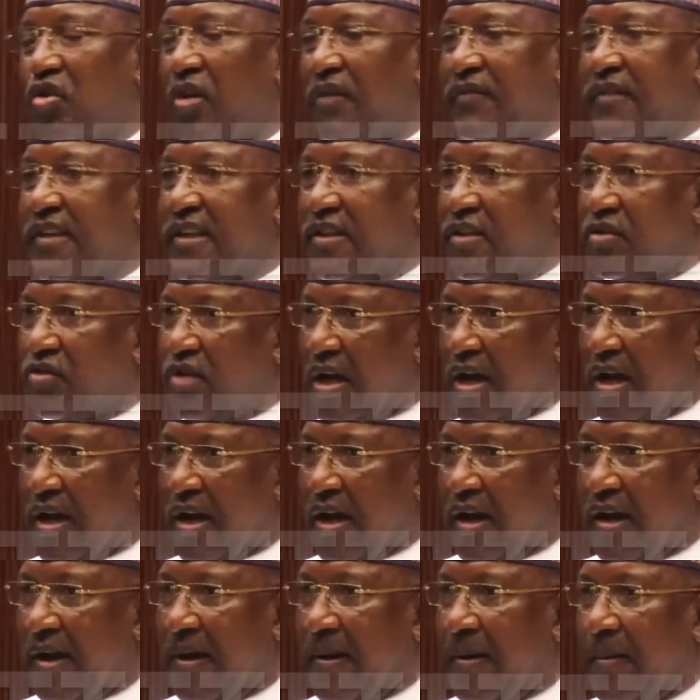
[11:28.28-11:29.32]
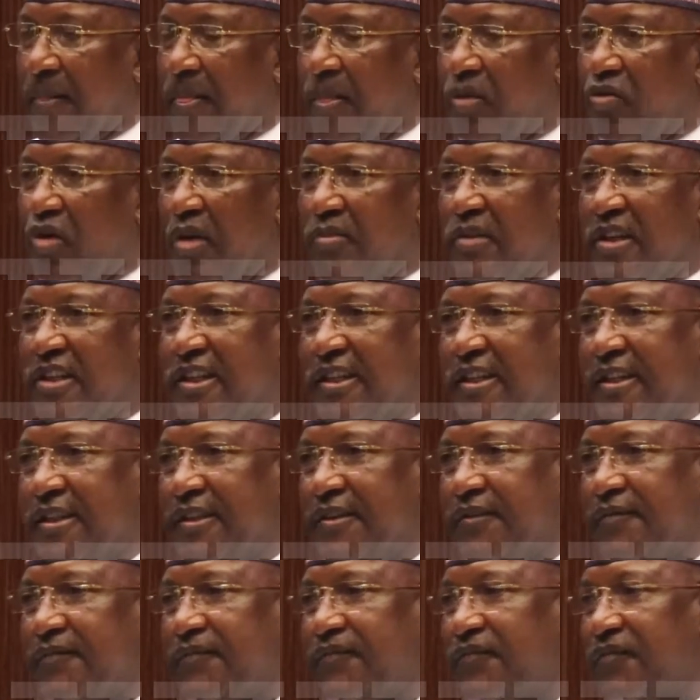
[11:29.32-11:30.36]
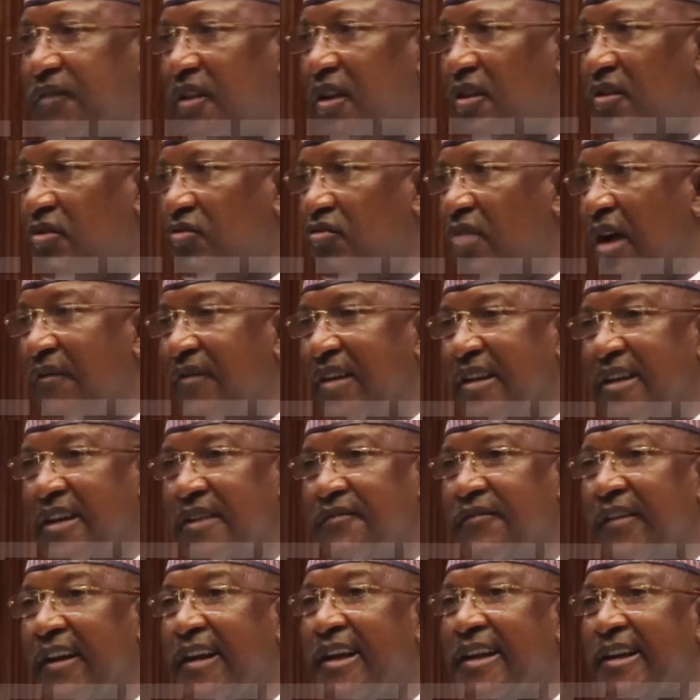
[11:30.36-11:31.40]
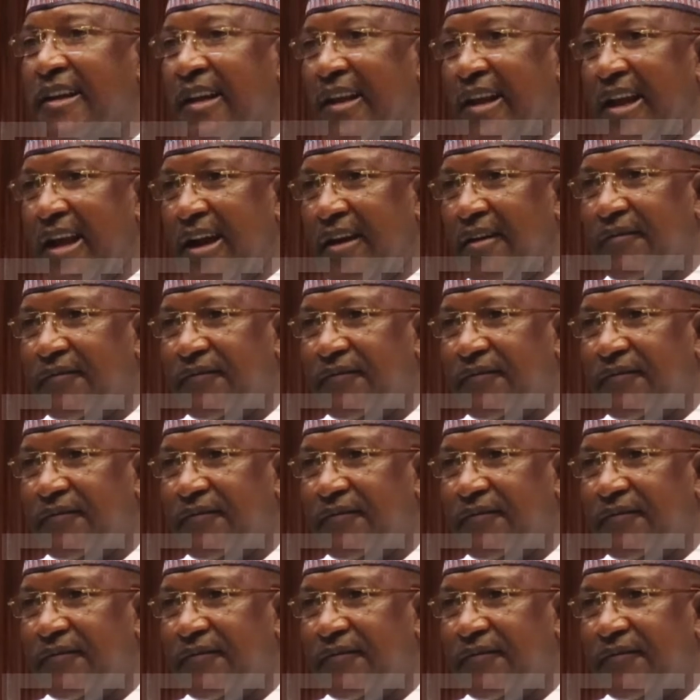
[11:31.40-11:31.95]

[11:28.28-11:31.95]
of this committee, we have made it very clear.